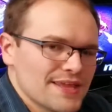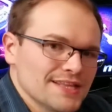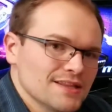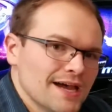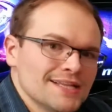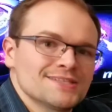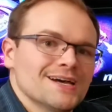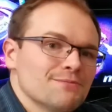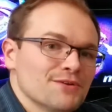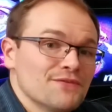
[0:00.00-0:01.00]
thing lights
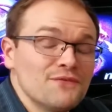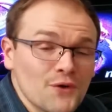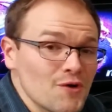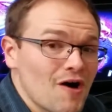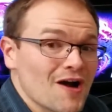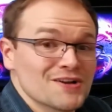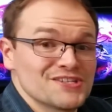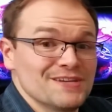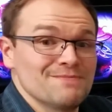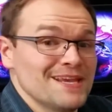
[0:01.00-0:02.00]
up with full
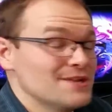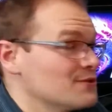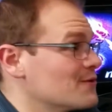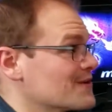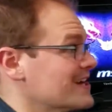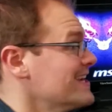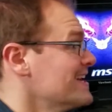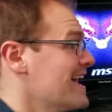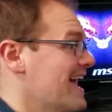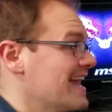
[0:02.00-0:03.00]
RGB glory
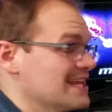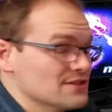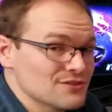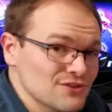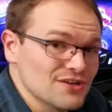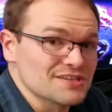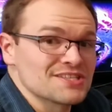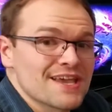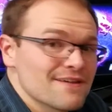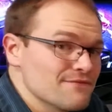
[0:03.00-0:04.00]
and it
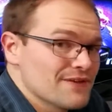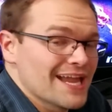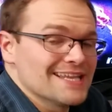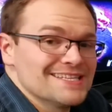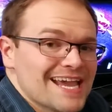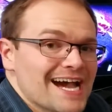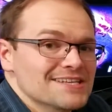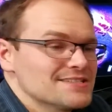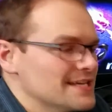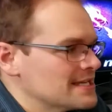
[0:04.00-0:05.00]
looks
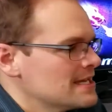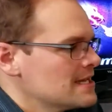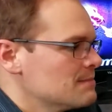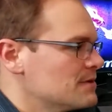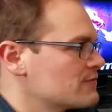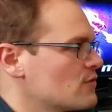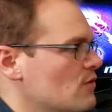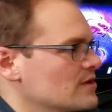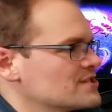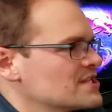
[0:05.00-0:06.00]
fantastic. But of
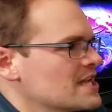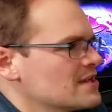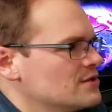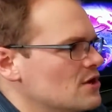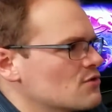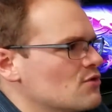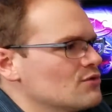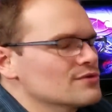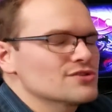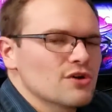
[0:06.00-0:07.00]
course, no
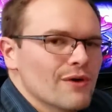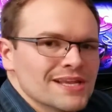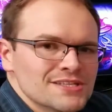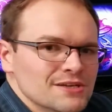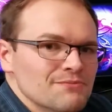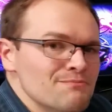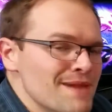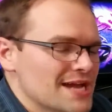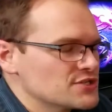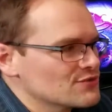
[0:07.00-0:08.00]
cooler is going to
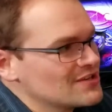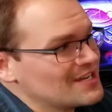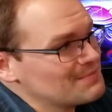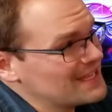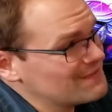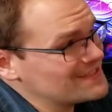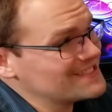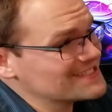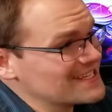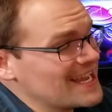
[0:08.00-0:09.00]
measure up if it
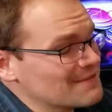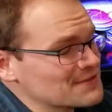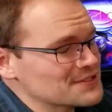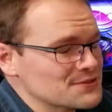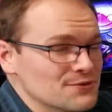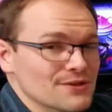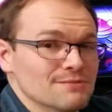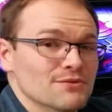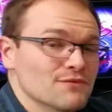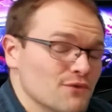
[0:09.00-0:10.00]
doesn't have good cooling
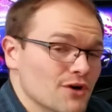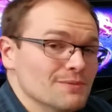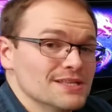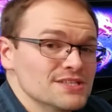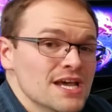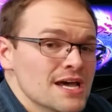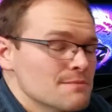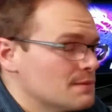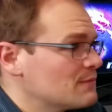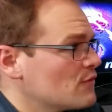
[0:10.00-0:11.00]
performance.
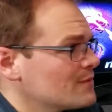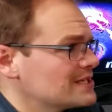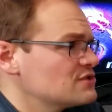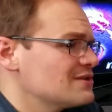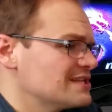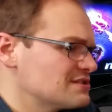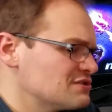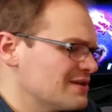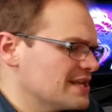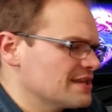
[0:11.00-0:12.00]
But before we do,
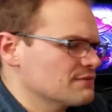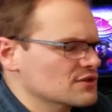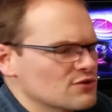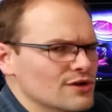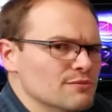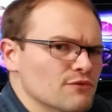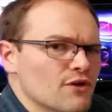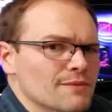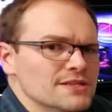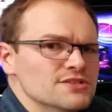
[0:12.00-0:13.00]
do anything with the cooling
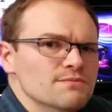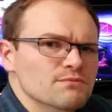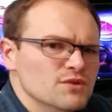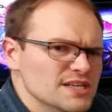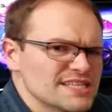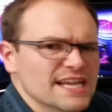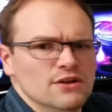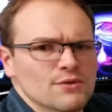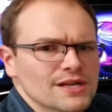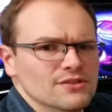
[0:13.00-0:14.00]
performance, we're going to take a
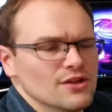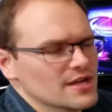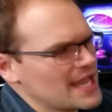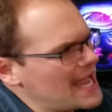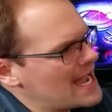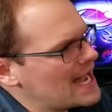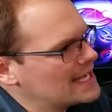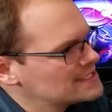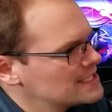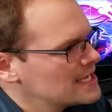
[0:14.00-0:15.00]
quick look
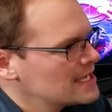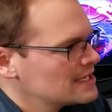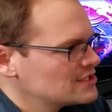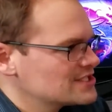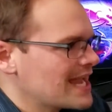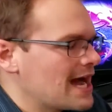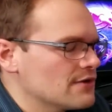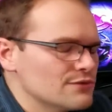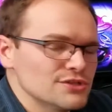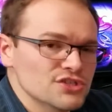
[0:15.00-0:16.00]
at just how
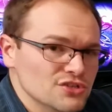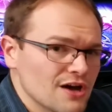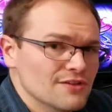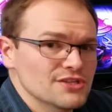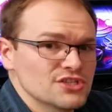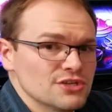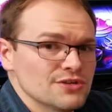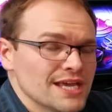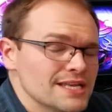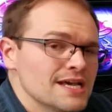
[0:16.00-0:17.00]
to install this
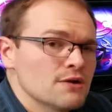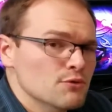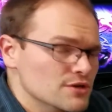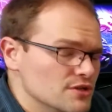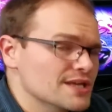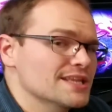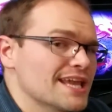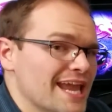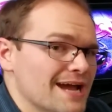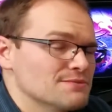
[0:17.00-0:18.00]
unit. We're going to look at the
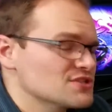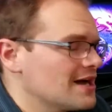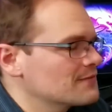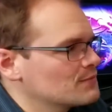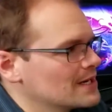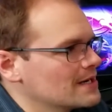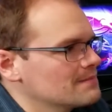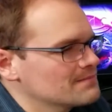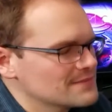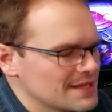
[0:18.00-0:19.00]
CAM software,
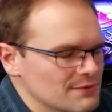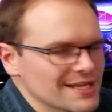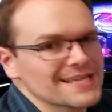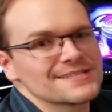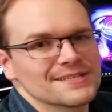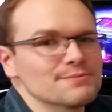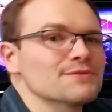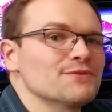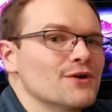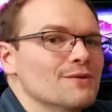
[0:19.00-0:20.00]
then we'll get to the
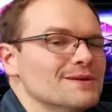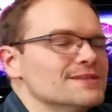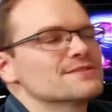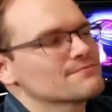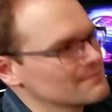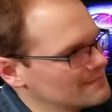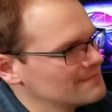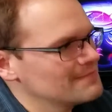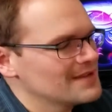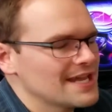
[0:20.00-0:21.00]
performance,
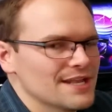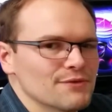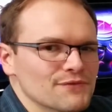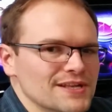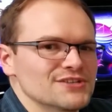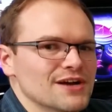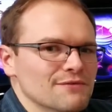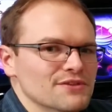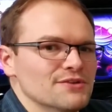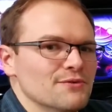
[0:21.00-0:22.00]
and then we'll finish off
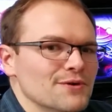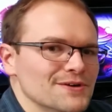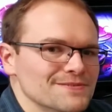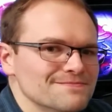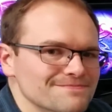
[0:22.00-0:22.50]
with an award.